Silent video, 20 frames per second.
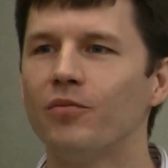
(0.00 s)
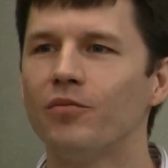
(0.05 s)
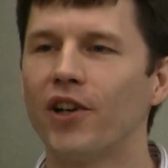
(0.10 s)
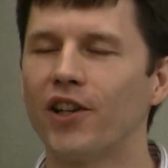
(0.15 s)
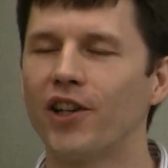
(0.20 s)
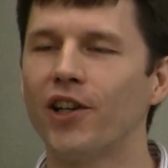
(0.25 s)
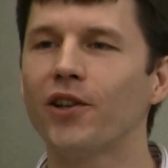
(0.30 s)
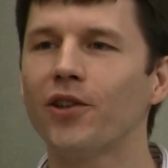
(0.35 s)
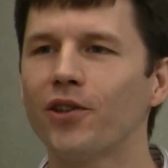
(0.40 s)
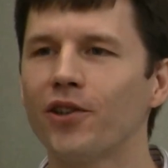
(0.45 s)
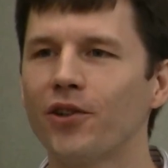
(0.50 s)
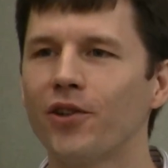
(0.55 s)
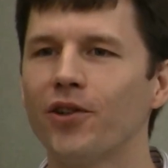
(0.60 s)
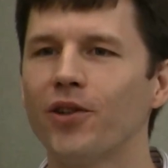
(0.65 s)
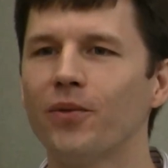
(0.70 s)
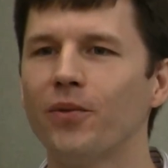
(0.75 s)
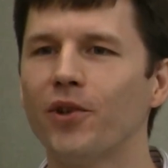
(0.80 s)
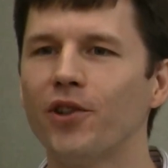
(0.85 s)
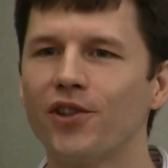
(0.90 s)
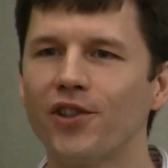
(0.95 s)
particular
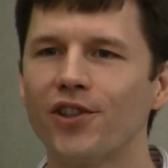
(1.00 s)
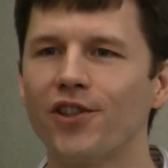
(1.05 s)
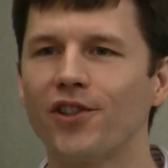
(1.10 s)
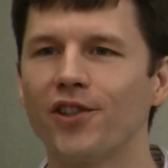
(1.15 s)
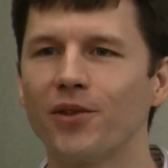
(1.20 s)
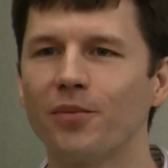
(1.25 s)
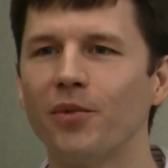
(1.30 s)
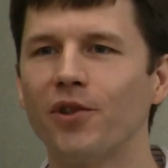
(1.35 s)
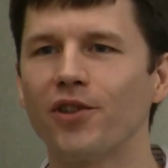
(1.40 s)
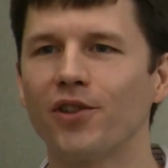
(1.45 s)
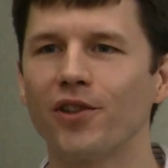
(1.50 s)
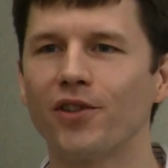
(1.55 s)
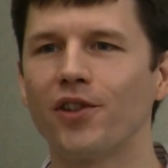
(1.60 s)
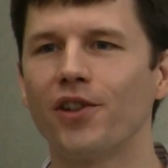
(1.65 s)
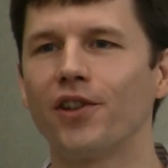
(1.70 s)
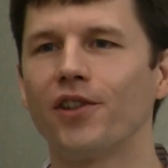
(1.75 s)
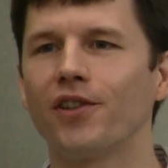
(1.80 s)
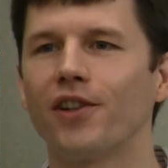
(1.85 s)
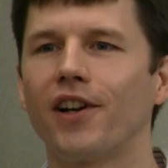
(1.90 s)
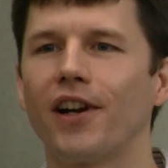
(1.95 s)
universities, it means that
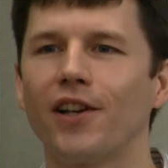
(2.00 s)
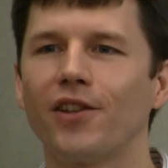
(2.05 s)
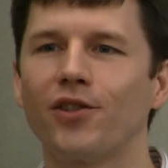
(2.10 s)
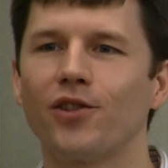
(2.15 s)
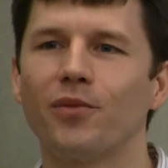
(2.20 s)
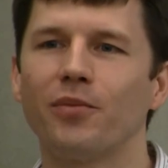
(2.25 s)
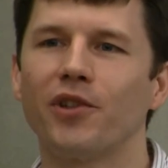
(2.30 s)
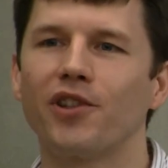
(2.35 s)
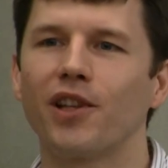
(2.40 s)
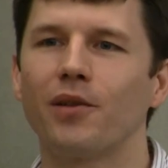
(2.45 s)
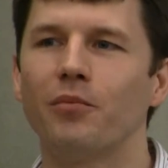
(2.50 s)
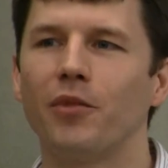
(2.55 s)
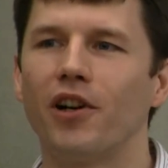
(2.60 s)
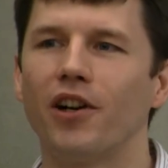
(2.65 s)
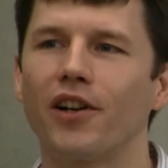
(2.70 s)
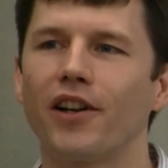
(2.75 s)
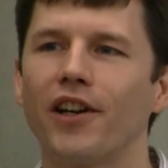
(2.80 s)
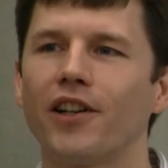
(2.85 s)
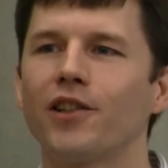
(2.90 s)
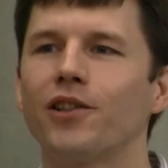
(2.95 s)
there has to be some
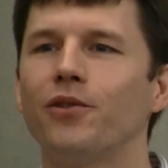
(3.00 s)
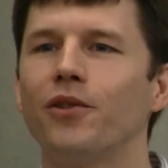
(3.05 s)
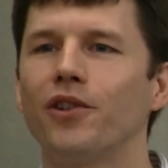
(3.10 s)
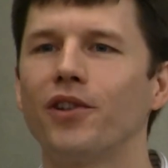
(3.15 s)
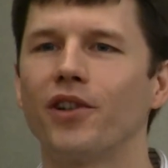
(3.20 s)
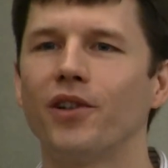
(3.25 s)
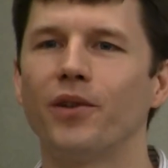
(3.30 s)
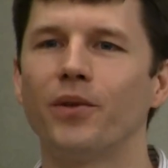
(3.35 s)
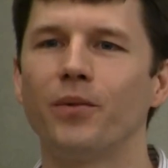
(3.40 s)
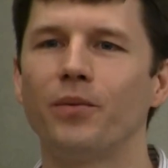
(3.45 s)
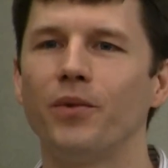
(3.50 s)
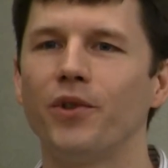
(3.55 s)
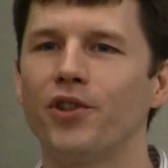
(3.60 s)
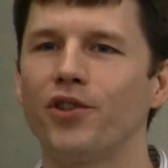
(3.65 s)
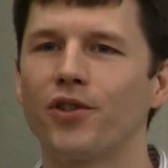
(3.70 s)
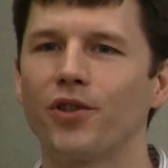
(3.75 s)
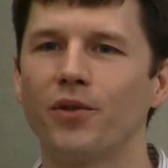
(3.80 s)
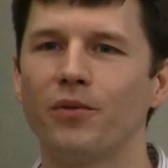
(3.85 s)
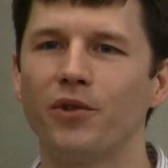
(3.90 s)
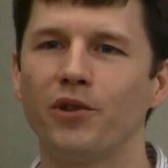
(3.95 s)
catalog code
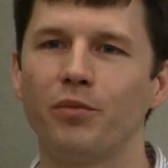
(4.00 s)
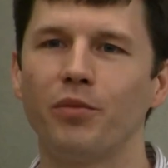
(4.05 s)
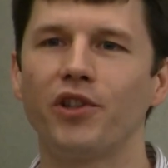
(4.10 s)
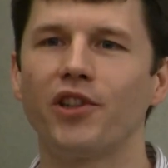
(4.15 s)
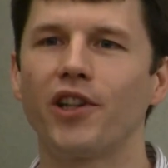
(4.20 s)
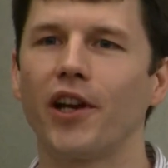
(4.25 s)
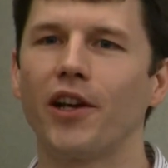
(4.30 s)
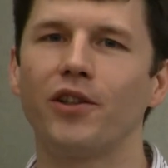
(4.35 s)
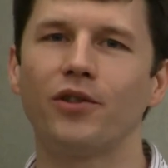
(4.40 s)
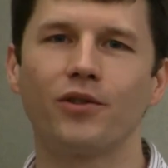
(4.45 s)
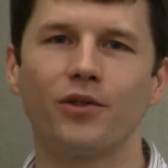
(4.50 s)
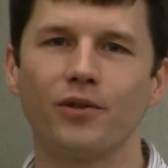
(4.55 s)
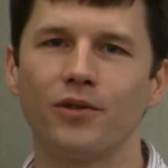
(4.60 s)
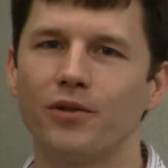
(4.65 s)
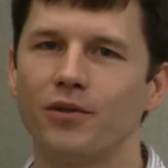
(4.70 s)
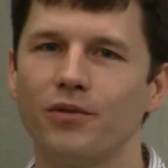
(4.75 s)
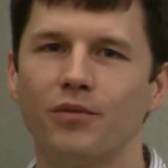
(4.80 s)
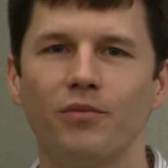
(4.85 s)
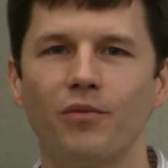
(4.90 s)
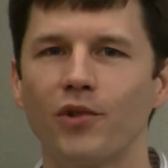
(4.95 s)
which will be tied
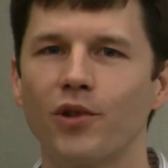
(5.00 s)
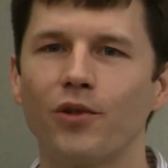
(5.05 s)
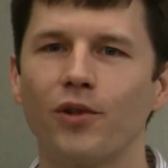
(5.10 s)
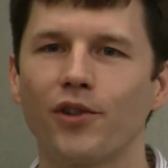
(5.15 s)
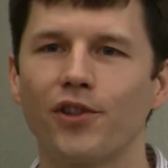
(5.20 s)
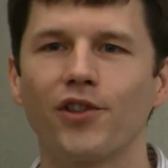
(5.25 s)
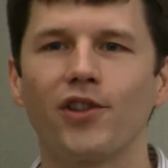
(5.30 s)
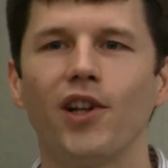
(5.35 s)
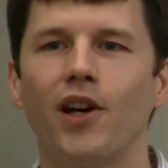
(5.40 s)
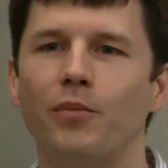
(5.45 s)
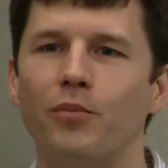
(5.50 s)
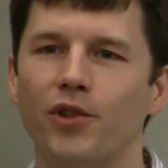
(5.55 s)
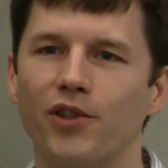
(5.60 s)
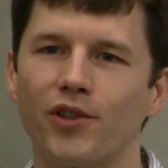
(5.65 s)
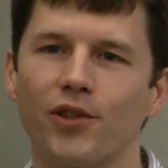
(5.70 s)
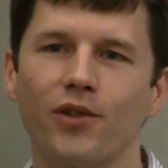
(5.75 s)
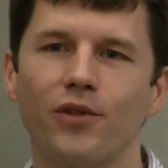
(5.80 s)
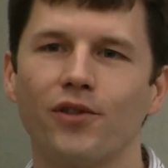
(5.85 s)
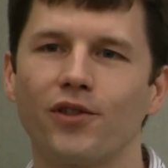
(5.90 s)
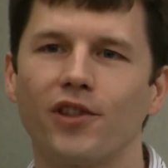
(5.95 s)
to course
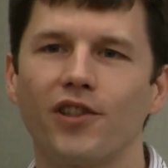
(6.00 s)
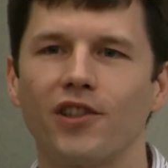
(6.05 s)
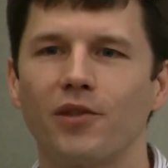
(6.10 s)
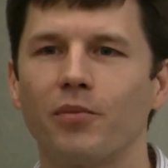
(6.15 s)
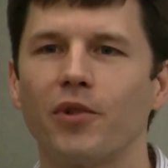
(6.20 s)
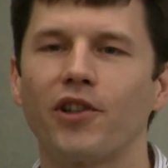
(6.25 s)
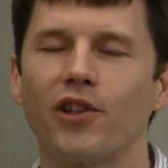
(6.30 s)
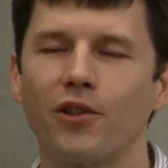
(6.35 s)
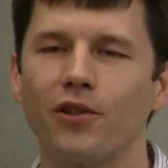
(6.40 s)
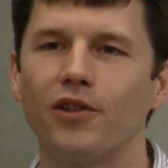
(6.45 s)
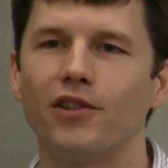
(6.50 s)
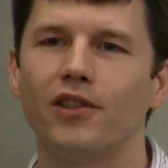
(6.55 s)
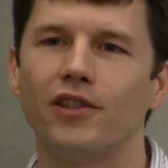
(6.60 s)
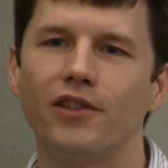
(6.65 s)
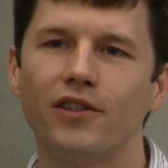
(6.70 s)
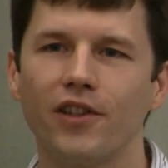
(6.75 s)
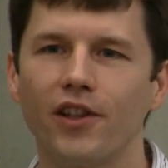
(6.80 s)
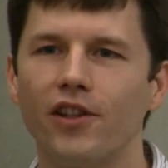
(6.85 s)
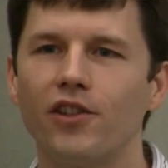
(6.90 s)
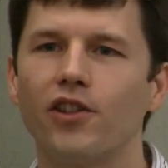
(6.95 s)
numbers used in a particular
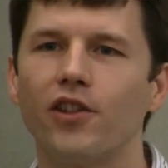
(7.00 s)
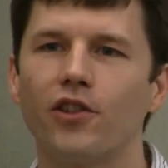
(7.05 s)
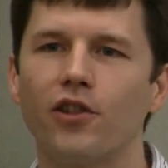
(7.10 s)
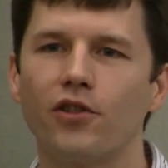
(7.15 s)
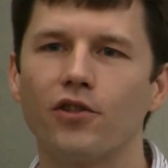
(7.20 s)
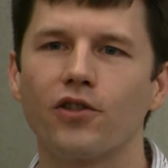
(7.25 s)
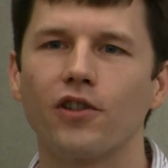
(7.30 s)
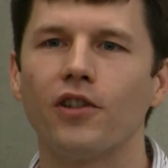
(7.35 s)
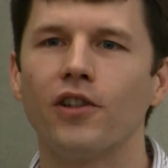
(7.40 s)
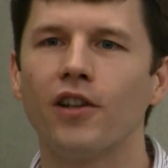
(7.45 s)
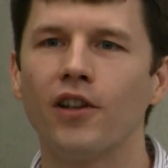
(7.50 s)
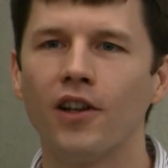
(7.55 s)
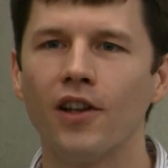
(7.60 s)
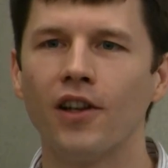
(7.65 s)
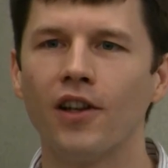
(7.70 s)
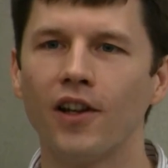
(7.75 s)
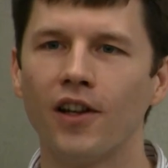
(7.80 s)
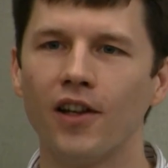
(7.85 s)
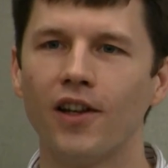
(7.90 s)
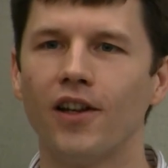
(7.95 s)
institution.
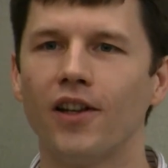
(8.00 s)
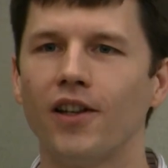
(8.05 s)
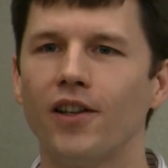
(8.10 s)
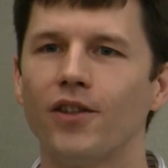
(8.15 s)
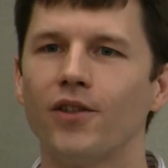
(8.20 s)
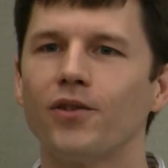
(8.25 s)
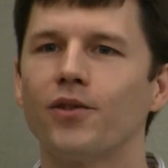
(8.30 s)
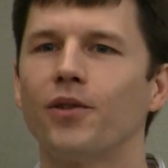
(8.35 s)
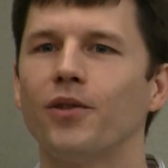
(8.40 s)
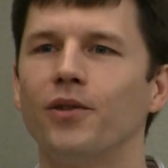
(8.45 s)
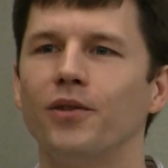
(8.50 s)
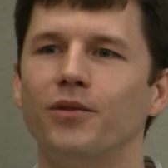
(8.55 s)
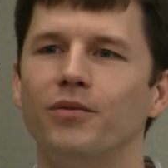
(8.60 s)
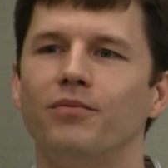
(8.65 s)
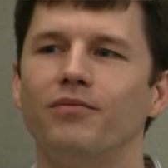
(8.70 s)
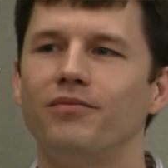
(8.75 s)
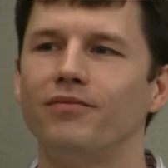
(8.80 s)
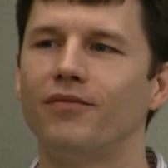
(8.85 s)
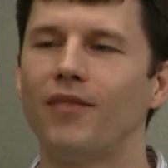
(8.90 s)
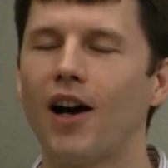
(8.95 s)
So
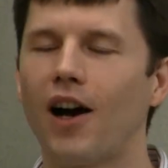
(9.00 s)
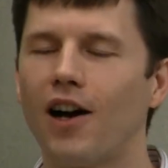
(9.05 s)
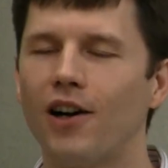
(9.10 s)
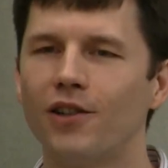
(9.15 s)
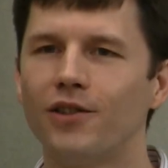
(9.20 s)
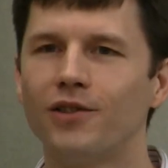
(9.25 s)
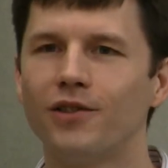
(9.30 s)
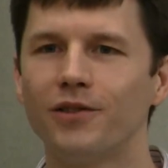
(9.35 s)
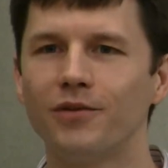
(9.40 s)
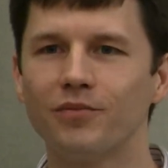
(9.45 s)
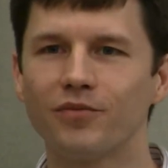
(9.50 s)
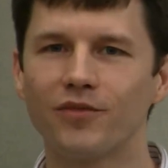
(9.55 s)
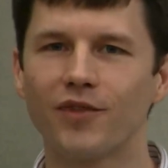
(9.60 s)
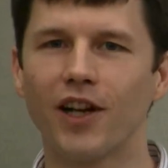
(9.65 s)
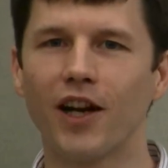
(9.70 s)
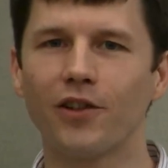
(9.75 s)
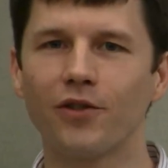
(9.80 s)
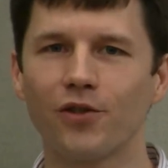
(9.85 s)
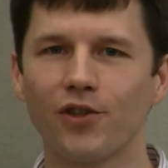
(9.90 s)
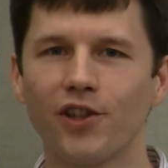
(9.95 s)
I'll
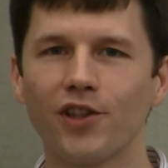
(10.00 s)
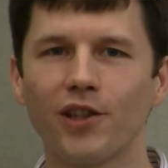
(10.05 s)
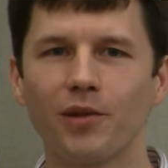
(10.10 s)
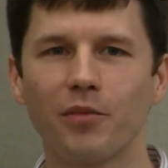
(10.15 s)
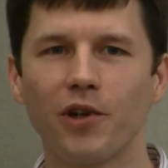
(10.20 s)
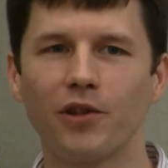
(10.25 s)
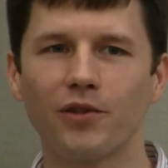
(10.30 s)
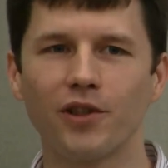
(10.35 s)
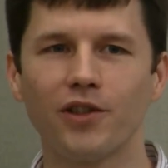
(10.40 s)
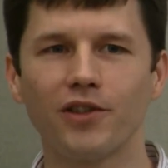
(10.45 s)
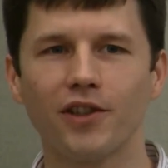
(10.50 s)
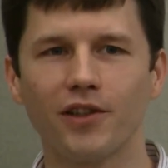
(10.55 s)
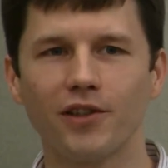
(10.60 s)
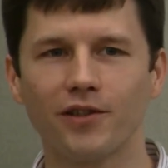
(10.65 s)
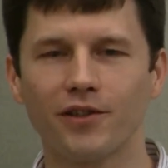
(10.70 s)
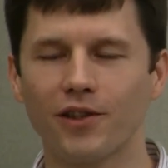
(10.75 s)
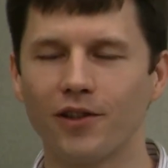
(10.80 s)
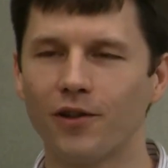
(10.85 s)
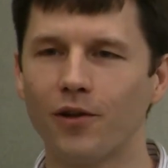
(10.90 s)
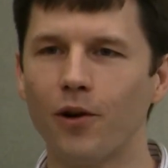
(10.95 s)
try to think about it and
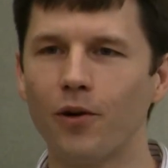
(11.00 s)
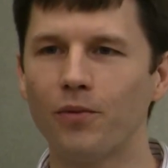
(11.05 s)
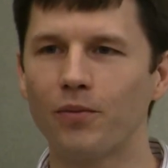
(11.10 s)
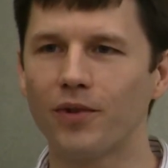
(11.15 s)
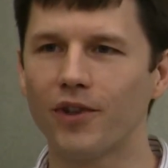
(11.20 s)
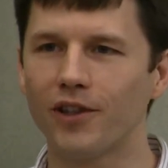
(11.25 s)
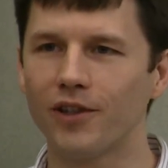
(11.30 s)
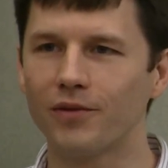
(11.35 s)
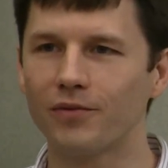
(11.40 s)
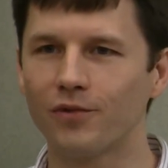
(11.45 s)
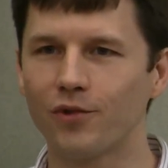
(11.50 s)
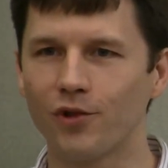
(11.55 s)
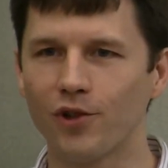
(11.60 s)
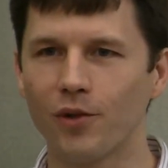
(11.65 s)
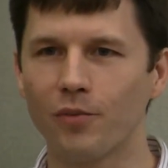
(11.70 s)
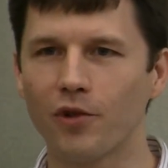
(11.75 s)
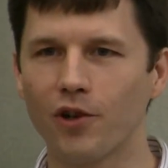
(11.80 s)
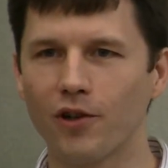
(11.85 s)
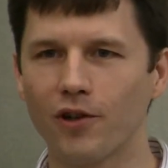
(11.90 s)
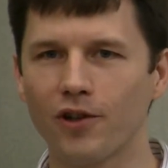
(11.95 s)
hopefully do
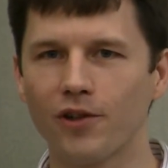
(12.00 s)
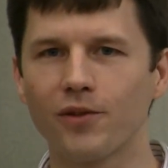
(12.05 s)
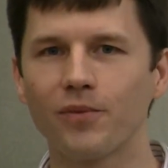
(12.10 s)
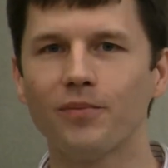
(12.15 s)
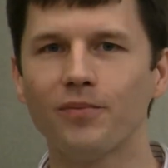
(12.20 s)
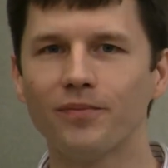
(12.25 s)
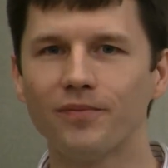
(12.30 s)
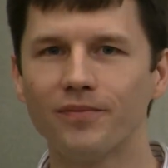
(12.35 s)
some progress.